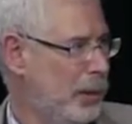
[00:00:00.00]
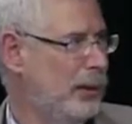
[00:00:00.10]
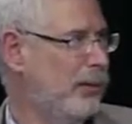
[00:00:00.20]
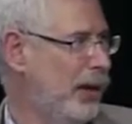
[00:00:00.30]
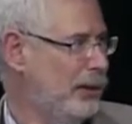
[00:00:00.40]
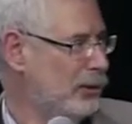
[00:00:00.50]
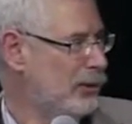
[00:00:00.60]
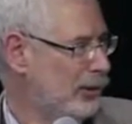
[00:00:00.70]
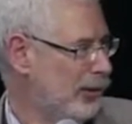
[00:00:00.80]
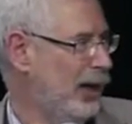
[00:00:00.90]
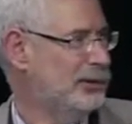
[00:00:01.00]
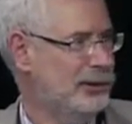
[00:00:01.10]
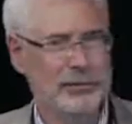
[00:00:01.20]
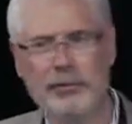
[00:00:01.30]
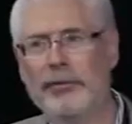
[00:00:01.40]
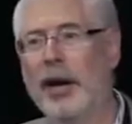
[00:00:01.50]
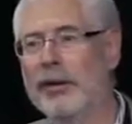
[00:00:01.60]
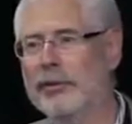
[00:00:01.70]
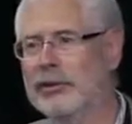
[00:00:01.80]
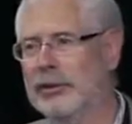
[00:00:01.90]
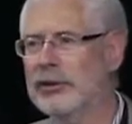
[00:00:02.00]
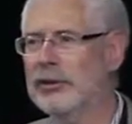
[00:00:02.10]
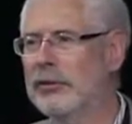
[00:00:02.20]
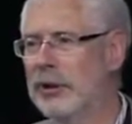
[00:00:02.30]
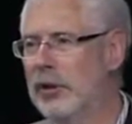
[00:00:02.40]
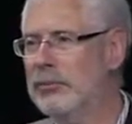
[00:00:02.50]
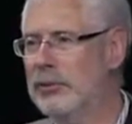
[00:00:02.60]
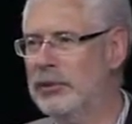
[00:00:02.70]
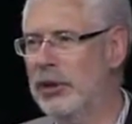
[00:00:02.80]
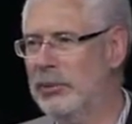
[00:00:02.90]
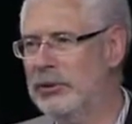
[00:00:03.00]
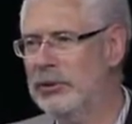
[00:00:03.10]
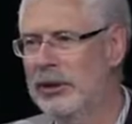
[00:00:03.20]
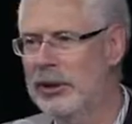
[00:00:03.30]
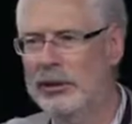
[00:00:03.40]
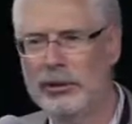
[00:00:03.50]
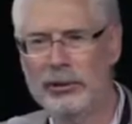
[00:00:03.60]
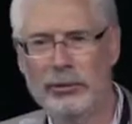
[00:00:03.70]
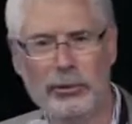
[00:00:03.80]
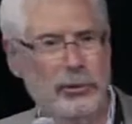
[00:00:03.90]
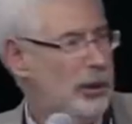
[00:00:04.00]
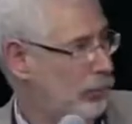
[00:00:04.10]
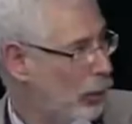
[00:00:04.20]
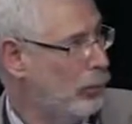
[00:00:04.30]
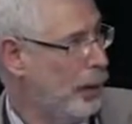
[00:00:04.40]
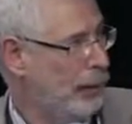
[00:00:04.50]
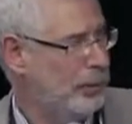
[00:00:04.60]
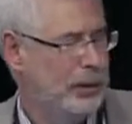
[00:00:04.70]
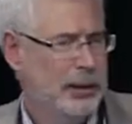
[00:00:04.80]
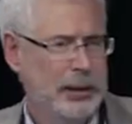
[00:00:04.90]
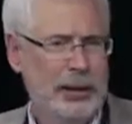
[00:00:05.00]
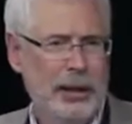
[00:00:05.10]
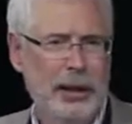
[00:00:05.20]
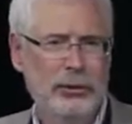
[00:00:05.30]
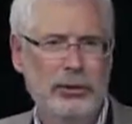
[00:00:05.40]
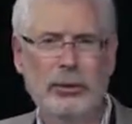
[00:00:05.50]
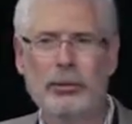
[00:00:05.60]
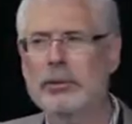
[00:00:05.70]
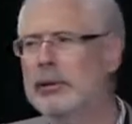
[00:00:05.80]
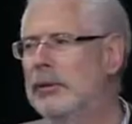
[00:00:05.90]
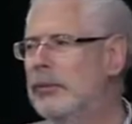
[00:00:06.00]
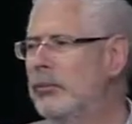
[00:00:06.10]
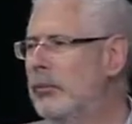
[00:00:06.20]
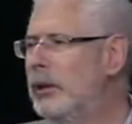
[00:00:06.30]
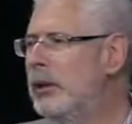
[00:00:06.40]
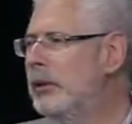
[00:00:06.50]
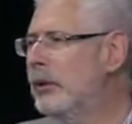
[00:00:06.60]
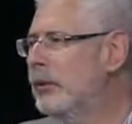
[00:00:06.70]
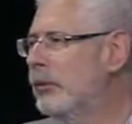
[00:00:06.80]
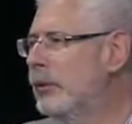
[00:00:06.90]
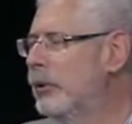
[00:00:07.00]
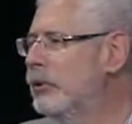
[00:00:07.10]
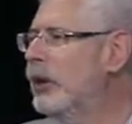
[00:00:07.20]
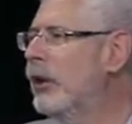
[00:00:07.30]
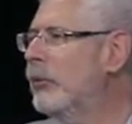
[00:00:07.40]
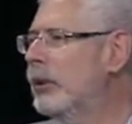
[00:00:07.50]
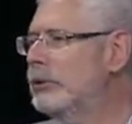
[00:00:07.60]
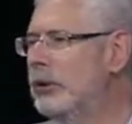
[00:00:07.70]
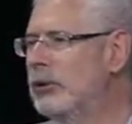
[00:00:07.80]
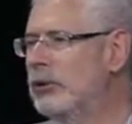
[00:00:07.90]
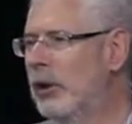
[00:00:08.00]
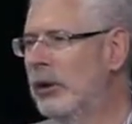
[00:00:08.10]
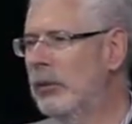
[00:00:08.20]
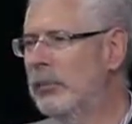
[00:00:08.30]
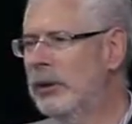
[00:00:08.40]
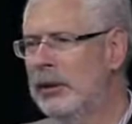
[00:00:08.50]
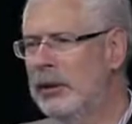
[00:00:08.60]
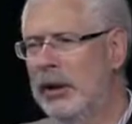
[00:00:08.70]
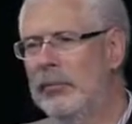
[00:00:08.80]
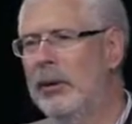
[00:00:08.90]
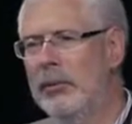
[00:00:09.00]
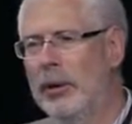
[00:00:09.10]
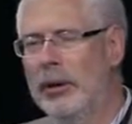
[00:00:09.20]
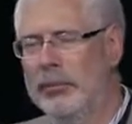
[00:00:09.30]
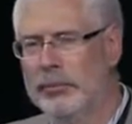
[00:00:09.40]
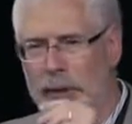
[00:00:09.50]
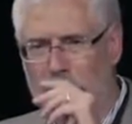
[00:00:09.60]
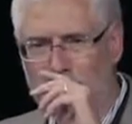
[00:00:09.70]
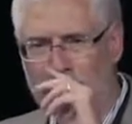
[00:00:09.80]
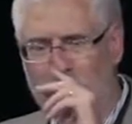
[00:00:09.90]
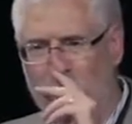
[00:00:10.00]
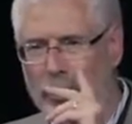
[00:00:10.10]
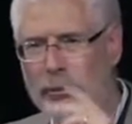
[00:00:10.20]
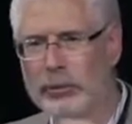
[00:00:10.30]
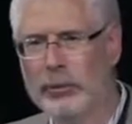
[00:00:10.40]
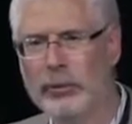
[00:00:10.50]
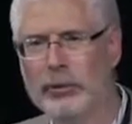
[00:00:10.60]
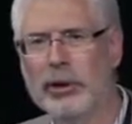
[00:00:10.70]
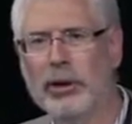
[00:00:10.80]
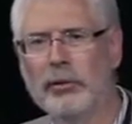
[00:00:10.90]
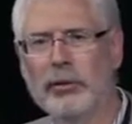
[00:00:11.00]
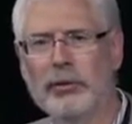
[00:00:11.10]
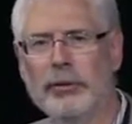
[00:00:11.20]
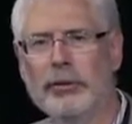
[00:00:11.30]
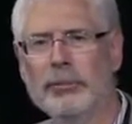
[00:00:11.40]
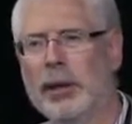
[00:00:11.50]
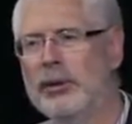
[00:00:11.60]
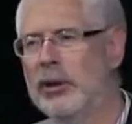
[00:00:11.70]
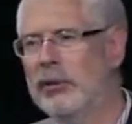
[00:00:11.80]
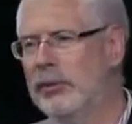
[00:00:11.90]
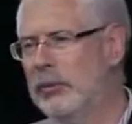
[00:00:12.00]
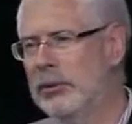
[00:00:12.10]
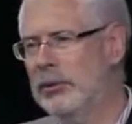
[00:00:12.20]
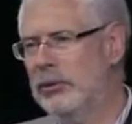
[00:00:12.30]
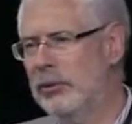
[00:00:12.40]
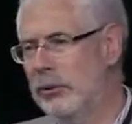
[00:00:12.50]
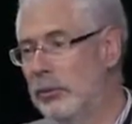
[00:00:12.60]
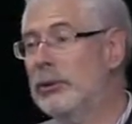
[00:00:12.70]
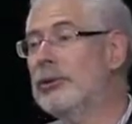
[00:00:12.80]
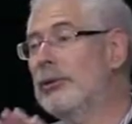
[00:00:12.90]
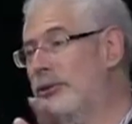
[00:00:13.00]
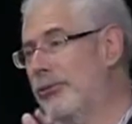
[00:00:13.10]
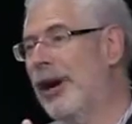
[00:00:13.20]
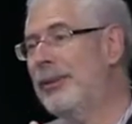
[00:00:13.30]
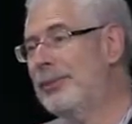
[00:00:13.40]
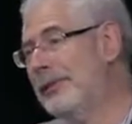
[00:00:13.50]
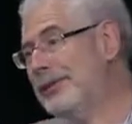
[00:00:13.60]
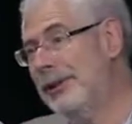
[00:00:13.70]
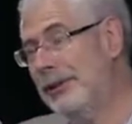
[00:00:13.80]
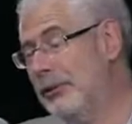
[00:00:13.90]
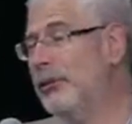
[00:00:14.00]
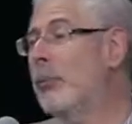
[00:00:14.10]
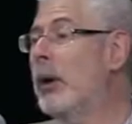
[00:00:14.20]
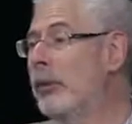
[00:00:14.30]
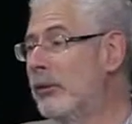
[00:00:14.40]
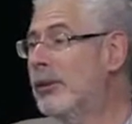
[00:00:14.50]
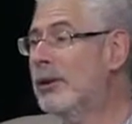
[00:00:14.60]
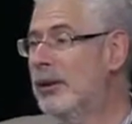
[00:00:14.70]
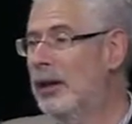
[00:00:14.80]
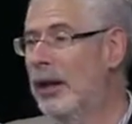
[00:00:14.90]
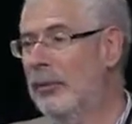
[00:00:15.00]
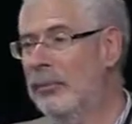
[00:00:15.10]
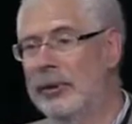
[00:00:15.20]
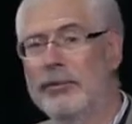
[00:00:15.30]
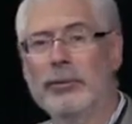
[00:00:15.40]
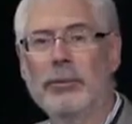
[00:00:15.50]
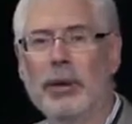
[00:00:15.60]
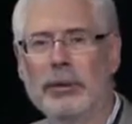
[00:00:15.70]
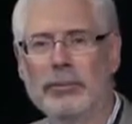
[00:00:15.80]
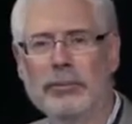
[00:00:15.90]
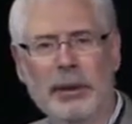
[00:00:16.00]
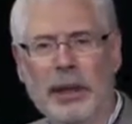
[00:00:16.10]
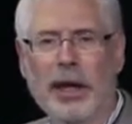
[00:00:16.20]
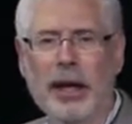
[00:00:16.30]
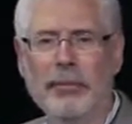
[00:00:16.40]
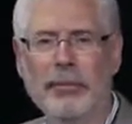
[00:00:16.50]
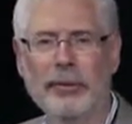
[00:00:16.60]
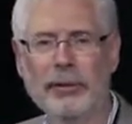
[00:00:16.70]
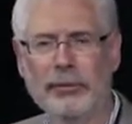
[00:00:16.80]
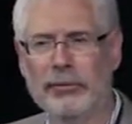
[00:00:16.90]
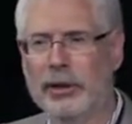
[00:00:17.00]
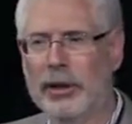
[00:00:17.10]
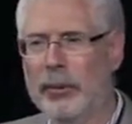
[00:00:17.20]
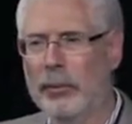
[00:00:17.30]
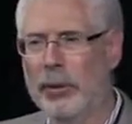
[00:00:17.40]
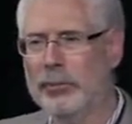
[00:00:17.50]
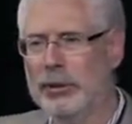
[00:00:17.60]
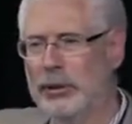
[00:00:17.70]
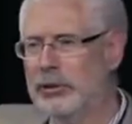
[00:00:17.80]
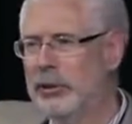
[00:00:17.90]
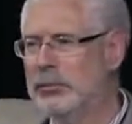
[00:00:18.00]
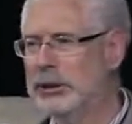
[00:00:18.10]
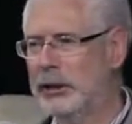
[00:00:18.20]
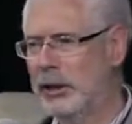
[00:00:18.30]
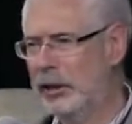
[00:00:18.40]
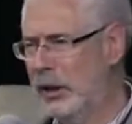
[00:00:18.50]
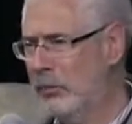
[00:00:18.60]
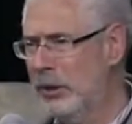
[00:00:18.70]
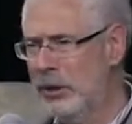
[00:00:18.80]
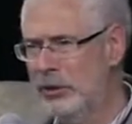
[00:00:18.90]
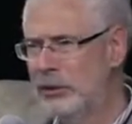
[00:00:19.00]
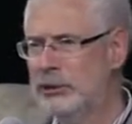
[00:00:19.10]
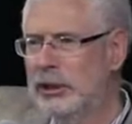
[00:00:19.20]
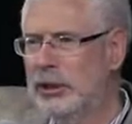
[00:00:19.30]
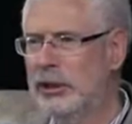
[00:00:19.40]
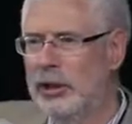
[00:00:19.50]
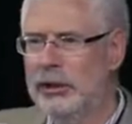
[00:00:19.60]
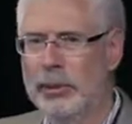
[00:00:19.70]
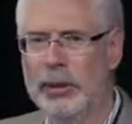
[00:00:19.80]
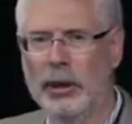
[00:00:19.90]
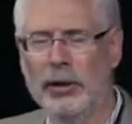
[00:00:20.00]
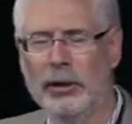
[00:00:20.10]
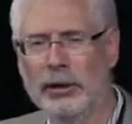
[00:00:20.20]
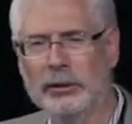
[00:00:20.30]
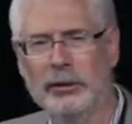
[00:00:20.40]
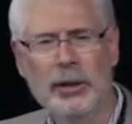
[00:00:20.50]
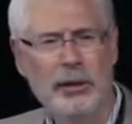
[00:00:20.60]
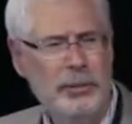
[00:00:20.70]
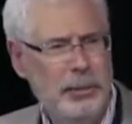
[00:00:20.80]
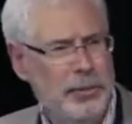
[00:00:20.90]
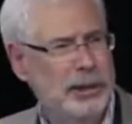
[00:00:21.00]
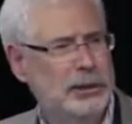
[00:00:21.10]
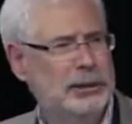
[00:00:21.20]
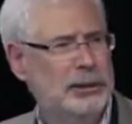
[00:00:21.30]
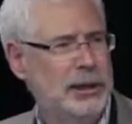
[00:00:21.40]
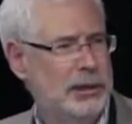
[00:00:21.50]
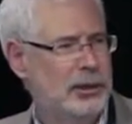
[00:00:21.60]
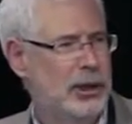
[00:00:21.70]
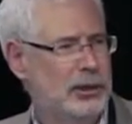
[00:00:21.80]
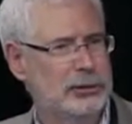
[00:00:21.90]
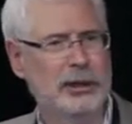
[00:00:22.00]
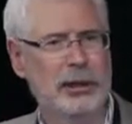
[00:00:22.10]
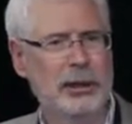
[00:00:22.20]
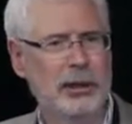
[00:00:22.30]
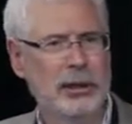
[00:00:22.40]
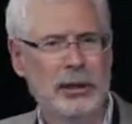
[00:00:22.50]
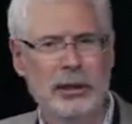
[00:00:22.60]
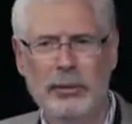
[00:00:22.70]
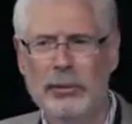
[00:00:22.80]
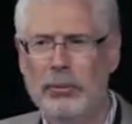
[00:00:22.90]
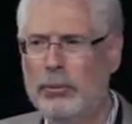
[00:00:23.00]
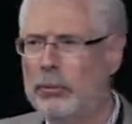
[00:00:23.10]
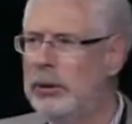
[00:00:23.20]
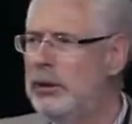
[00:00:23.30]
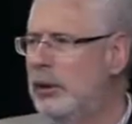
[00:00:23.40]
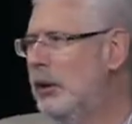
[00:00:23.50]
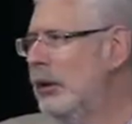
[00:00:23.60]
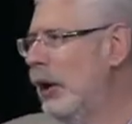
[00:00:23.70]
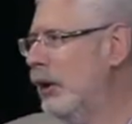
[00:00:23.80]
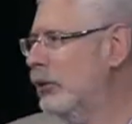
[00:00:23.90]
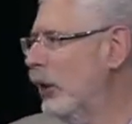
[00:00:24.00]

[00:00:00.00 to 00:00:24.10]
med devices, there are actually 5 or 6 different customer segments. You need a roadmap. And so for me, the sum of the lean startup, and by the way, I wrote an article that was the cover of this May's Harvard Business Review, which describes it like to your mother. If you want to get a copy of it, it's free on my website, steveblank.com. Just click on the HBR article. But basically it says, look, we need, as